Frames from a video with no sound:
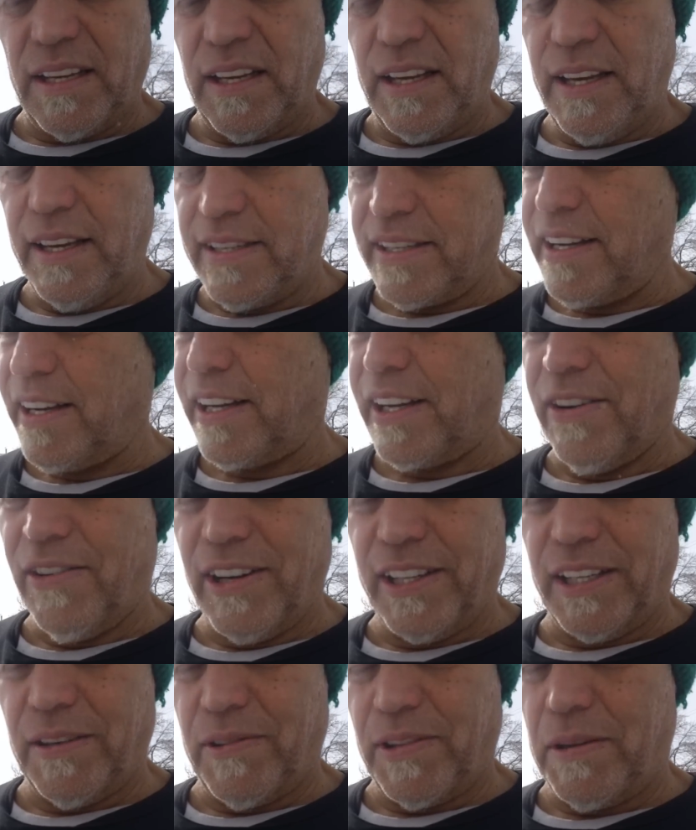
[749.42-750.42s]
He's going to go
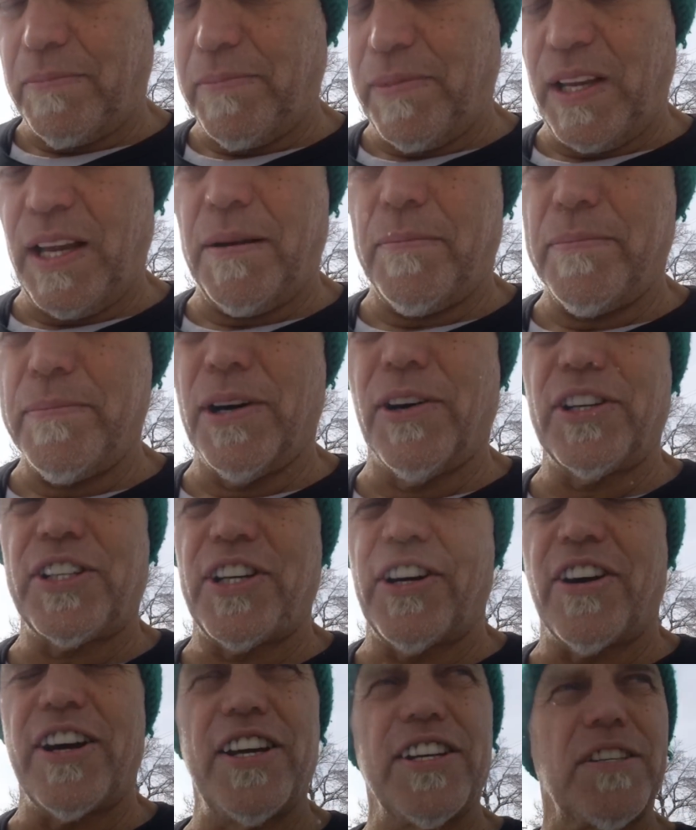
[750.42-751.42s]
in there with a yeah,
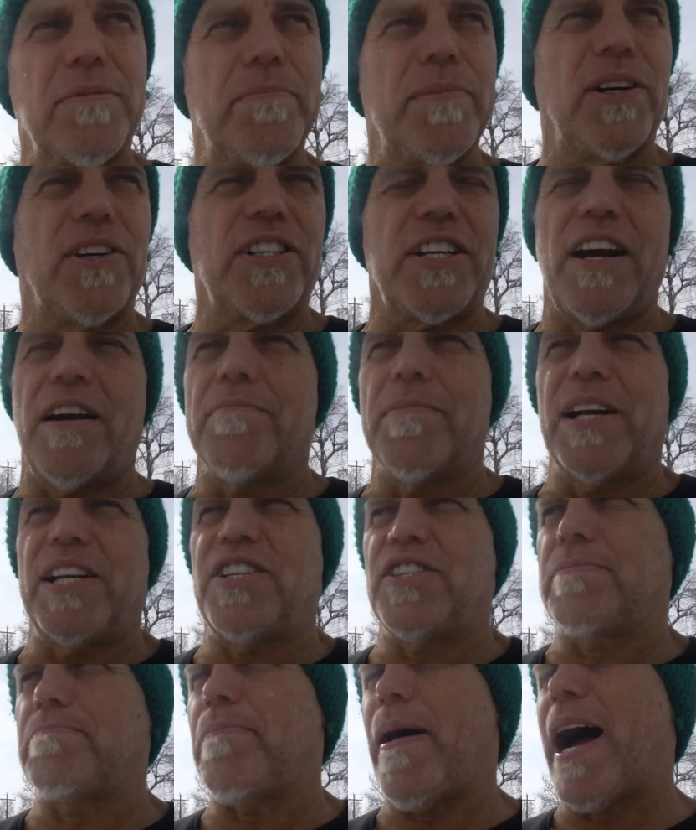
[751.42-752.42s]
militaryism. everybody
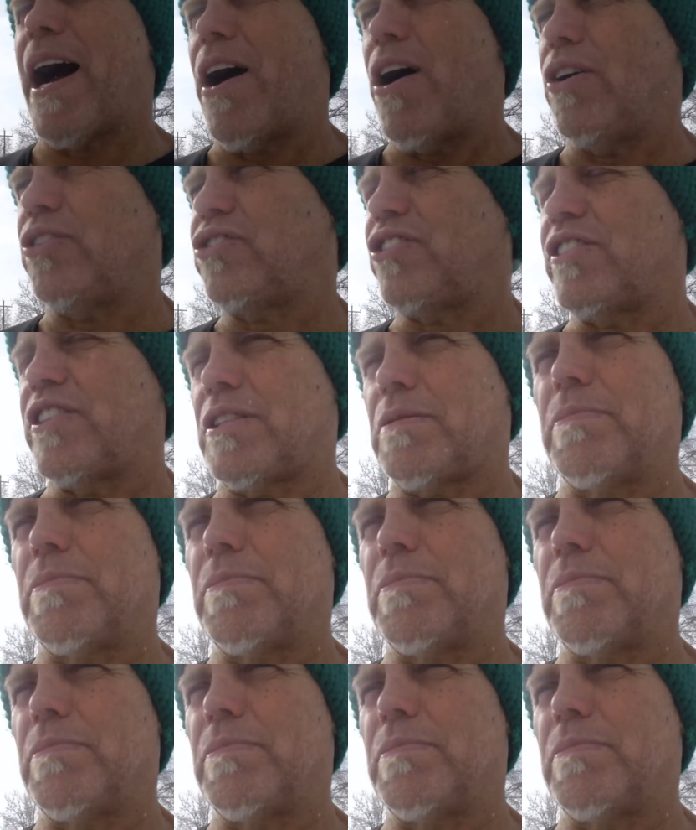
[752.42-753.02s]
just bows to this